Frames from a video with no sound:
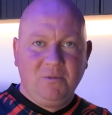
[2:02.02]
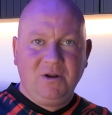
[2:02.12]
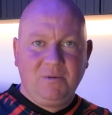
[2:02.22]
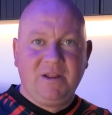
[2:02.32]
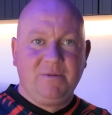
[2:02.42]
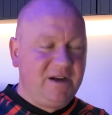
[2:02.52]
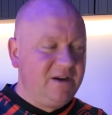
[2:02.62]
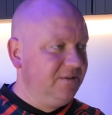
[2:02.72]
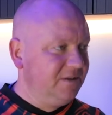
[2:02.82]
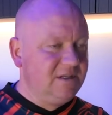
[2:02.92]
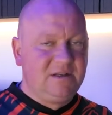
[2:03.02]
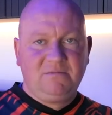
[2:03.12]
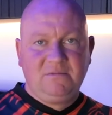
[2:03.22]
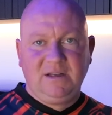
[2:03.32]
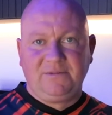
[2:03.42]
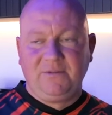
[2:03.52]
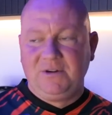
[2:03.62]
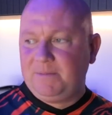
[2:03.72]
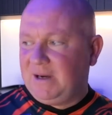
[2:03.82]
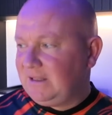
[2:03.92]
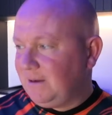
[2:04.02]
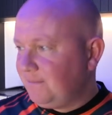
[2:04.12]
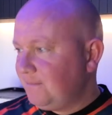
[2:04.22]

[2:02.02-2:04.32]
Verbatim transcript: the money where the mouth is, and you have to respect that.